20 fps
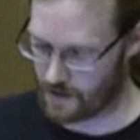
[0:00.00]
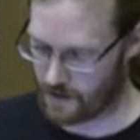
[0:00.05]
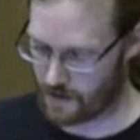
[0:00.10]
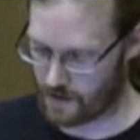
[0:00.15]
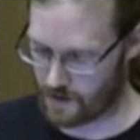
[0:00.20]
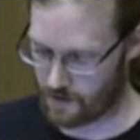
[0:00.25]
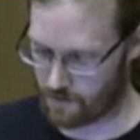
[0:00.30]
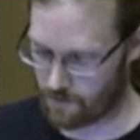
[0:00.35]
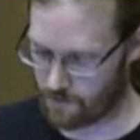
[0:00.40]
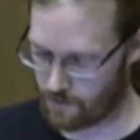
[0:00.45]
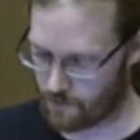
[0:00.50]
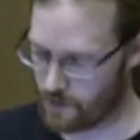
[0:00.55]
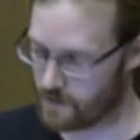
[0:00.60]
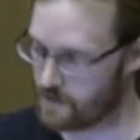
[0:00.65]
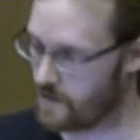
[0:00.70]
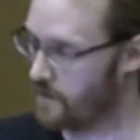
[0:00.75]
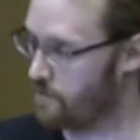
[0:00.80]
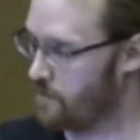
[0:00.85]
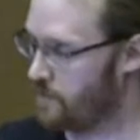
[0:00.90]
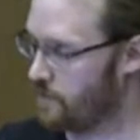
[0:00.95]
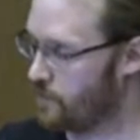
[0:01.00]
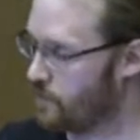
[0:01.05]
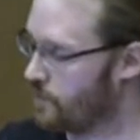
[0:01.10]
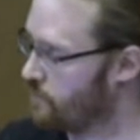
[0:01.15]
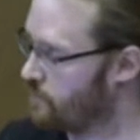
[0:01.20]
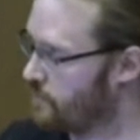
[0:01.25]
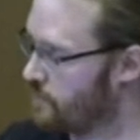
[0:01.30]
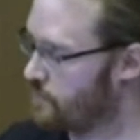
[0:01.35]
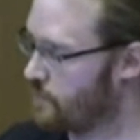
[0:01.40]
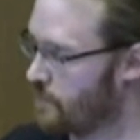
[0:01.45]
For example, the
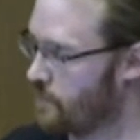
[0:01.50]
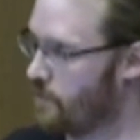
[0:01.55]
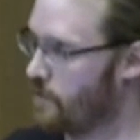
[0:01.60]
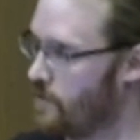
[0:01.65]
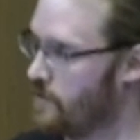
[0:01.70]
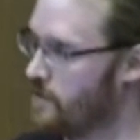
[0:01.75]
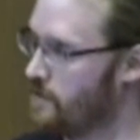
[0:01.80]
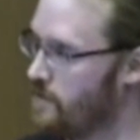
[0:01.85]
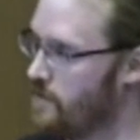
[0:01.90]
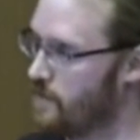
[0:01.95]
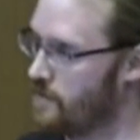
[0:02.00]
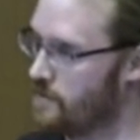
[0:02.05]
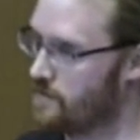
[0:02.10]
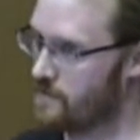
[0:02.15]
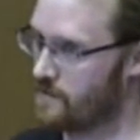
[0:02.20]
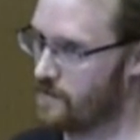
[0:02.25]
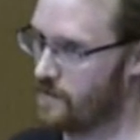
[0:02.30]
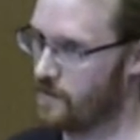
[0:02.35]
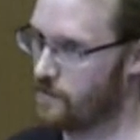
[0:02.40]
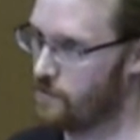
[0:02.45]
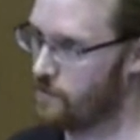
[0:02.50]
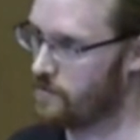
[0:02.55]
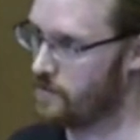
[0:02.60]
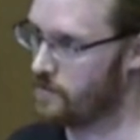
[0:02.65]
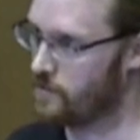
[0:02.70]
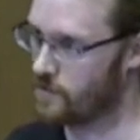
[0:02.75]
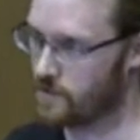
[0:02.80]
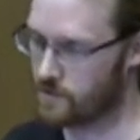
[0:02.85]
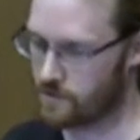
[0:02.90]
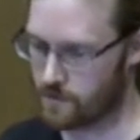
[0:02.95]
conference recording here is
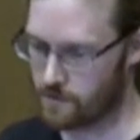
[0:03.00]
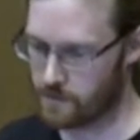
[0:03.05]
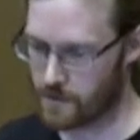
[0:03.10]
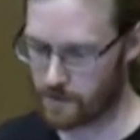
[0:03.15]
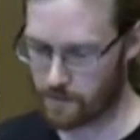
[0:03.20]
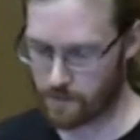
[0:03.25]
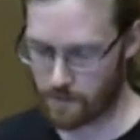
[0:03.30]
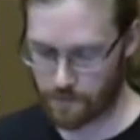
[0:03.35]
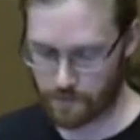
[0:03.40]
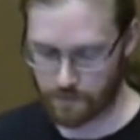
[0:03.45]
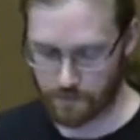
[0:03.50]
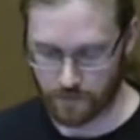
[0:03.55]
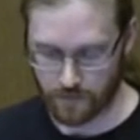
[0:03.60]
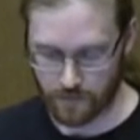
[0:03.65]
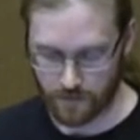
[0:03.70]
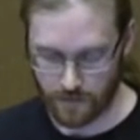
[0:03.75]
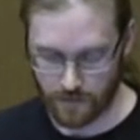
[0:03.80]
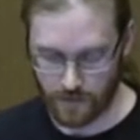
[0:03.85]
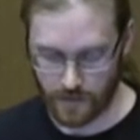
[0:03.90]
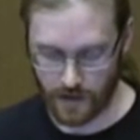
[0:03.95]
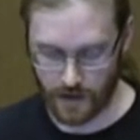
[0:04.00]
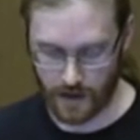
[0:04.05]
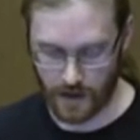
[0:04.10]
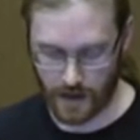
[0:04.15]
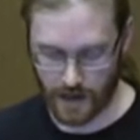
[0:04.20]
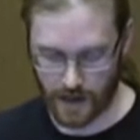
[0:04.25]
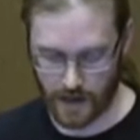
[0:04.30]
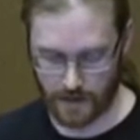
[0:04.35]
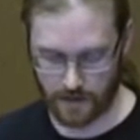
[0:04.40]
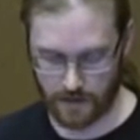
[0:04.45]
using GStreamer,
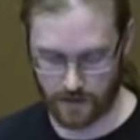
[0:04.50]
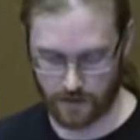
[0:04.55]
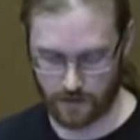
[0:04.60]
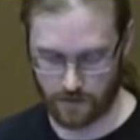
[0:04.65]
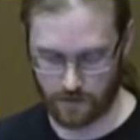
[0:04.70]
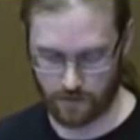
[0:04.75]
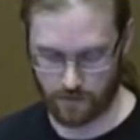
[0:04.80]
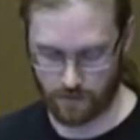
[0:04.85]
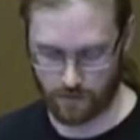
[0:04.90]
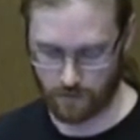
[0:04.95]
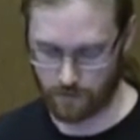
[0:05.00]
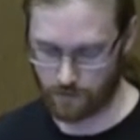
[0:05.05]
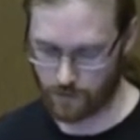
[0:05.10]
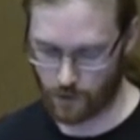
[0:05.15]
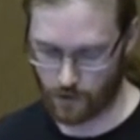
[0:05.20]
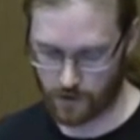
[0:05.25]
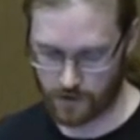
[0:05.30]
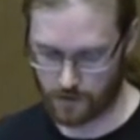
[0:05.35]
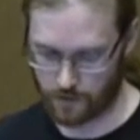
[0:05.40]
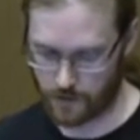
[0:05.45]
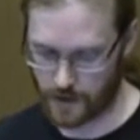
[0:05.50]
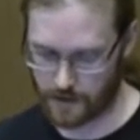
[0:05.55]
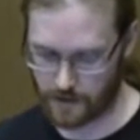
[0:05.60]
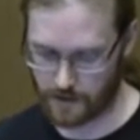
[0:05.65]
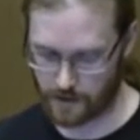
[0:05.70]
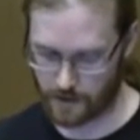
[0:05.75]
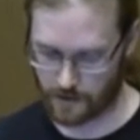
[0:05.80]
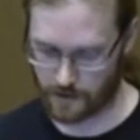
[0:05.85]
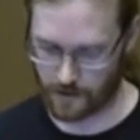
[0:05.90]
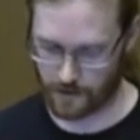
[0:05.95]
and you also find
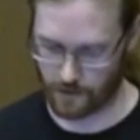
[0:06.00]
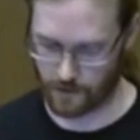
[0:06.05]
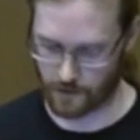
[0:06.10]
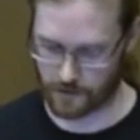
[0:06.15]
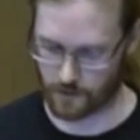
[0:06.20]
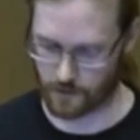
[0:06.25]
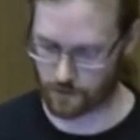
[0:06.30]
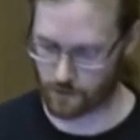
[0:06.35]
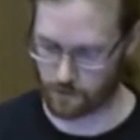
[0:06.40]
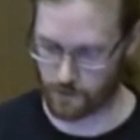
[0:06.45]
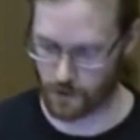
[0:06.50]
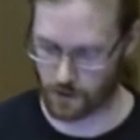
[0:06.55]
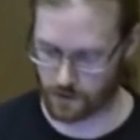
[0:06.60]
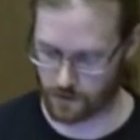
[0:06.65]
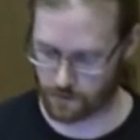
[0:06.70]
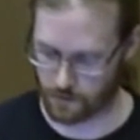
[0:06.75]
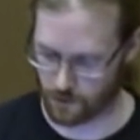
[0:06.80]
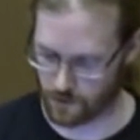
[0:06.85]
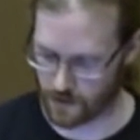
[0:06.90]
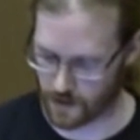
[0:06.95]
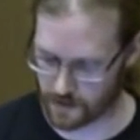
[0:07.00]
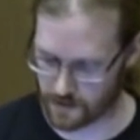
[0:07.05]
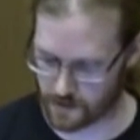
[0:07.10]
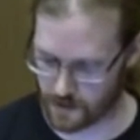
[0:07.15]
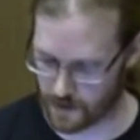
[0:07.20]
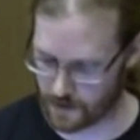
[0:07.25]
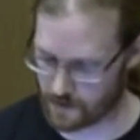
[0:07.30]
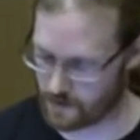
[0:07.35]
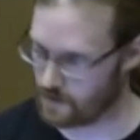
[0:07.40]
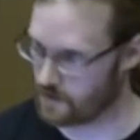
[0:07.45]
it in lots of commercial products
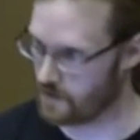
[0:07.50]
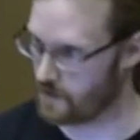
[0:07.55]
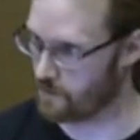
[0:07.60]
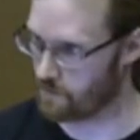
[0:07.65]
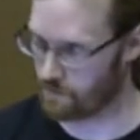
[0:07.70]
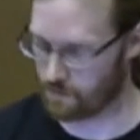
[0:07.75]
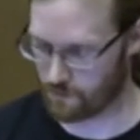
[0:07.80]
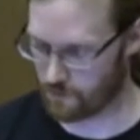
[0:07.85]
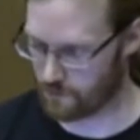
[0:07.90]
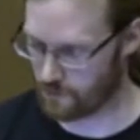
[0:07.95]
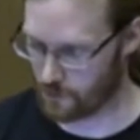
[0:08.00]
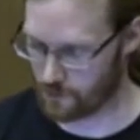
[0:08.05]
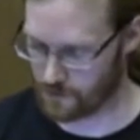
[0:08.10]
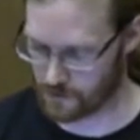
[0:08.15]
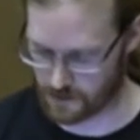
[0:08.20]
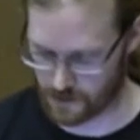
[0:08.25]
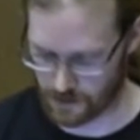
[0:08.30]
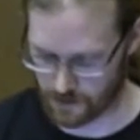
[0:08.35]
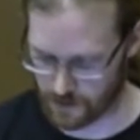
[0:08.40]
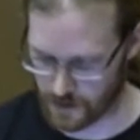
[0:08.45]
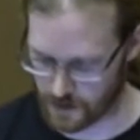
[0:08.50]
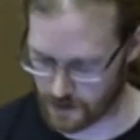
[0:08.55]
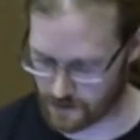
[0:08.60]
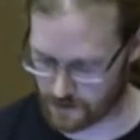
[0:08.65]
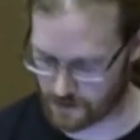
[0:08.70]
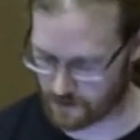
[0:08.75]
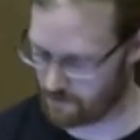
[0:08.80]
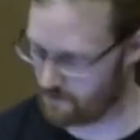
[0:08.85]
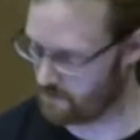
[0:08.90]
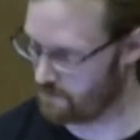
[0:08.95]
like phones,
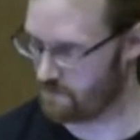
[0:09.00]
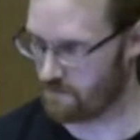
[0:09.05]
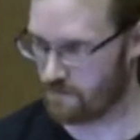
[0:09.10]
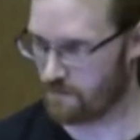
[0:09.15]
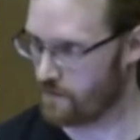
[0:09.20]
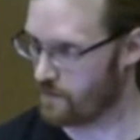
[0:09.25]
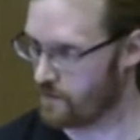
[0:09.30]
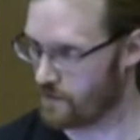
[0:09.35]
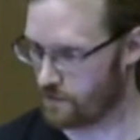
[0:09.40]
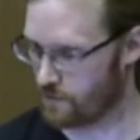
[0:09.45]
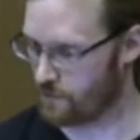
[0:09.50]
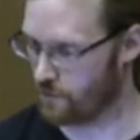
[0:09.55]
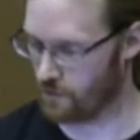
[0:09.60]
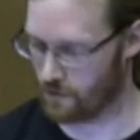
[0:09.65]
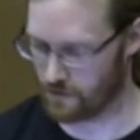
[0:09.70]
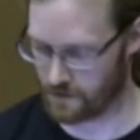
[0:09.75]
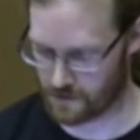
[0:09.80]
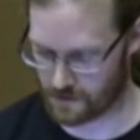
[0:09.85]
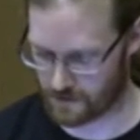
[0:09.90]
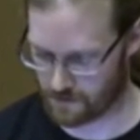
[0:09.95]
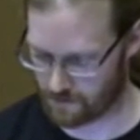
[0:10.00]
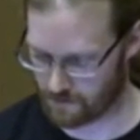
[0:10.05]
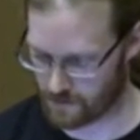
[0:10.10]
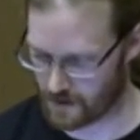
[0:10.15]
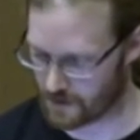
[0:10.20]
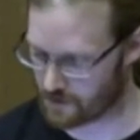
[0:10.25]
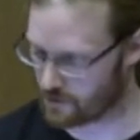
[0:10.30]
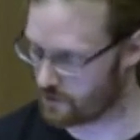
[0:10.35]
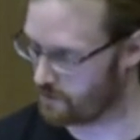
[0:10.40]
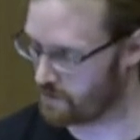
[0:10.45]
TVs, drones,
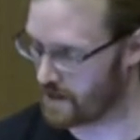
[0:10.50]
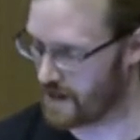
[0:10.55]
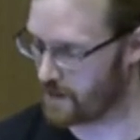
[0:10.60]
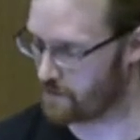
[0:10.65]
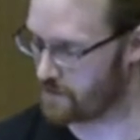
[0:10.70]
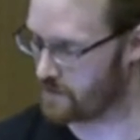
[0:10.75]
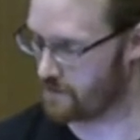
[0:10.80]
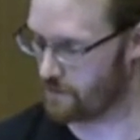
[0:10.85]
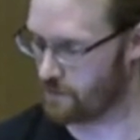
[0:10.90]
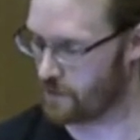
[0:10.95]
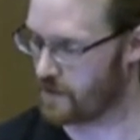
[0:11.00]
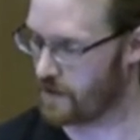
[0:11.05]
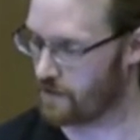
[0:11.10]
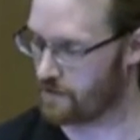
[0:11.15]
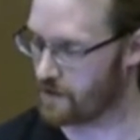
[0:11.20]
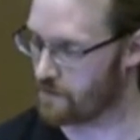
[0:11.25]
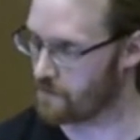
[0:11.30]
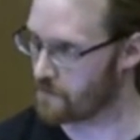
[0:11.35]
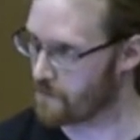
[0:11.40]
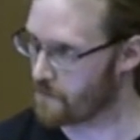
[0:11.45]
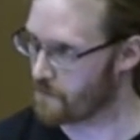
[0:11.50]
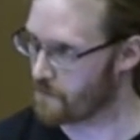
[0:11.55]
desktop apps, whatever.